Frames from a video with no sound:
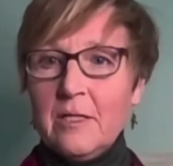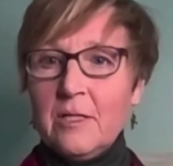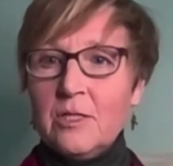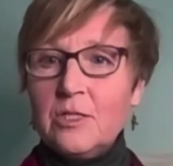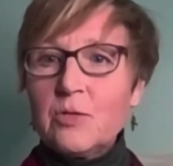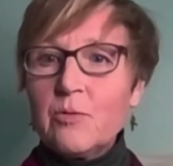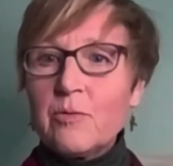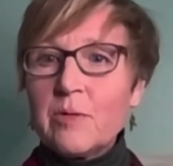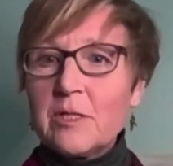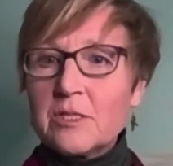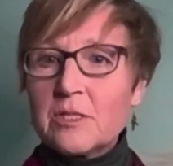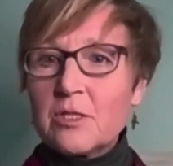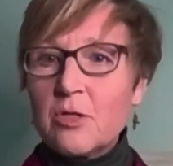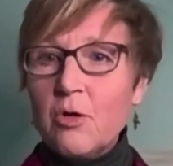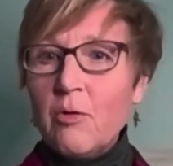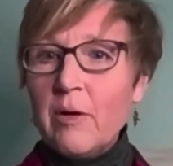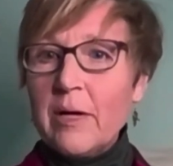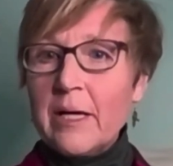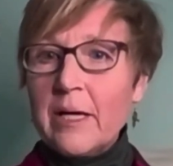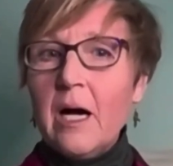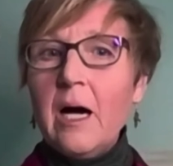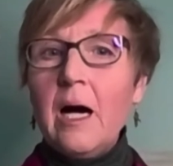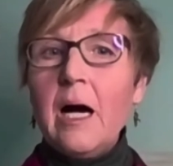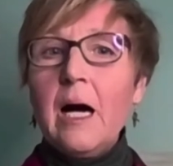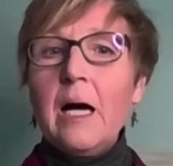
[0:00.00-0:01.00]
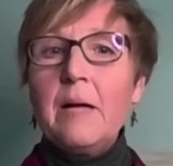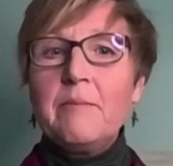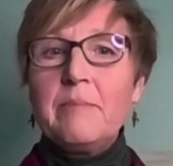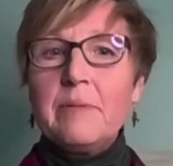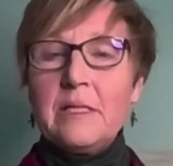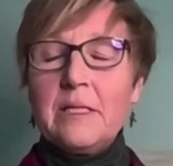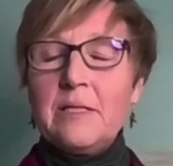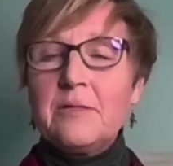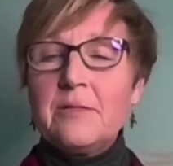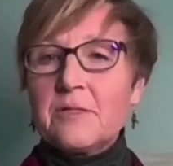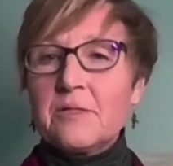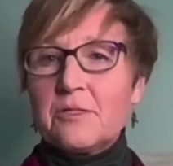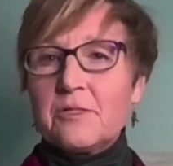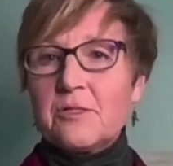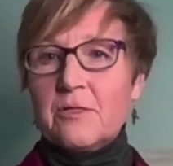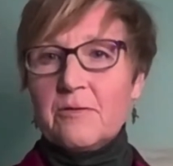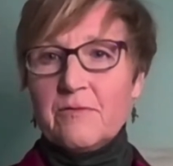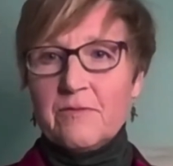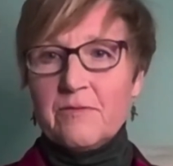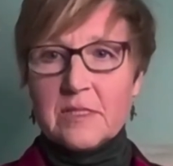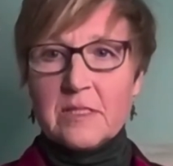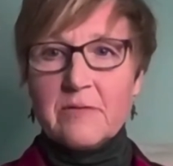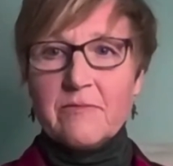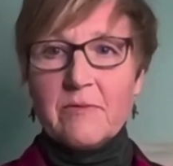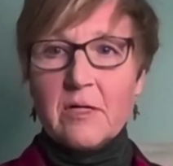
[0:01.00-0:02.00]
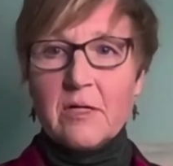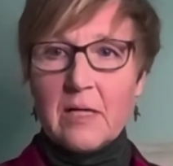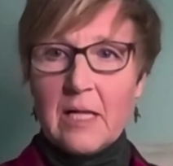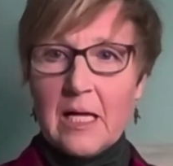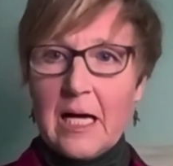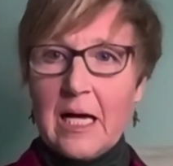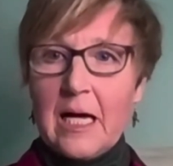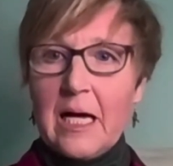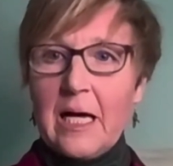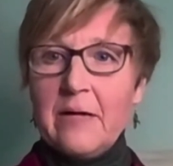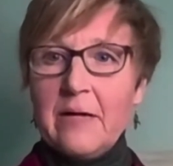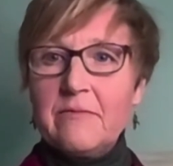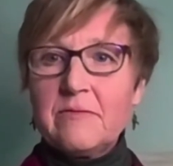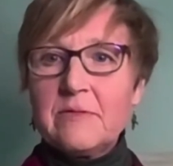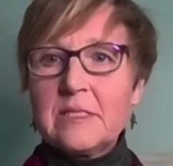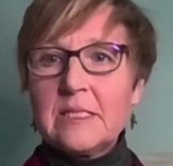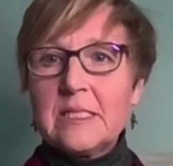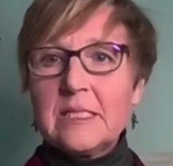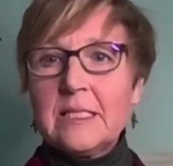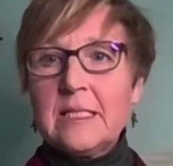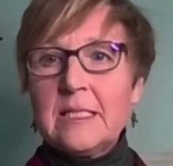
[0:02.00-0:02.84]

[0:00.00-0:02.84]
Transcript: to what is going on beneath the surface of our lives. Wow,